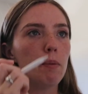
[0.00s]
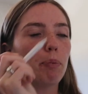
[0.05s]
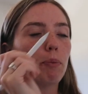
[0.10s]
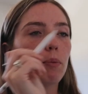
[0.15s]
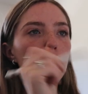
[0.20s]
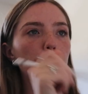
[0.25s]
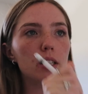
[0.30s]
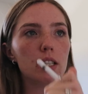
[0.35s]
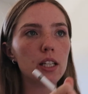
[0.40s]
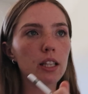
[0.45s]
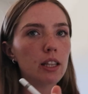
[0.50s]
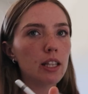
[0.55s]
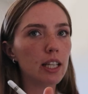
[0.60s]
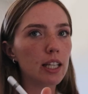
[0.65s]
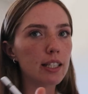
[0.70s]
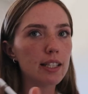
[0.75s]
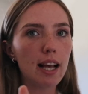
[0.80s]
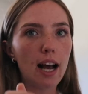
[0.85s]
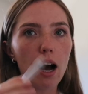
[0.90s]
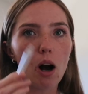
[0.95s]
printing
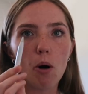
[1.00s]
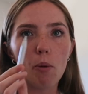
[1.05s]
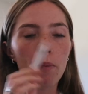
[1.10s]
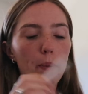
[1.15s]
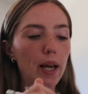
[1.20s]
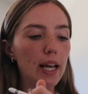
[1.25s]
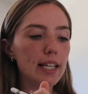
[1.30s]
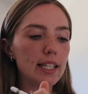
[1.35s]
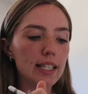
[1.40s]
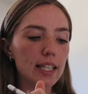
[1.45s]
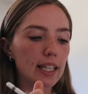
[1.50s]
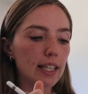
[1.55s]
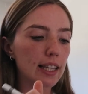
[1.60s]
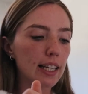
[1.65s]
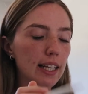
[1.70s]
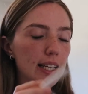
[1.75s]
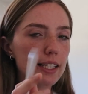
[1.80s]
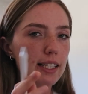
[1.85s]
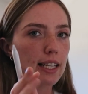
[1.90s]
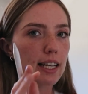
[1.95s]
things out, pasting
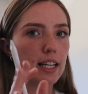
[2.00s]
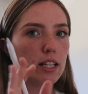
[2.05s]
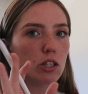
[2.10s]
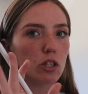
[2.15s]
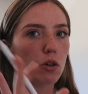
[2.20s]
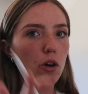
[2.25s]
things in.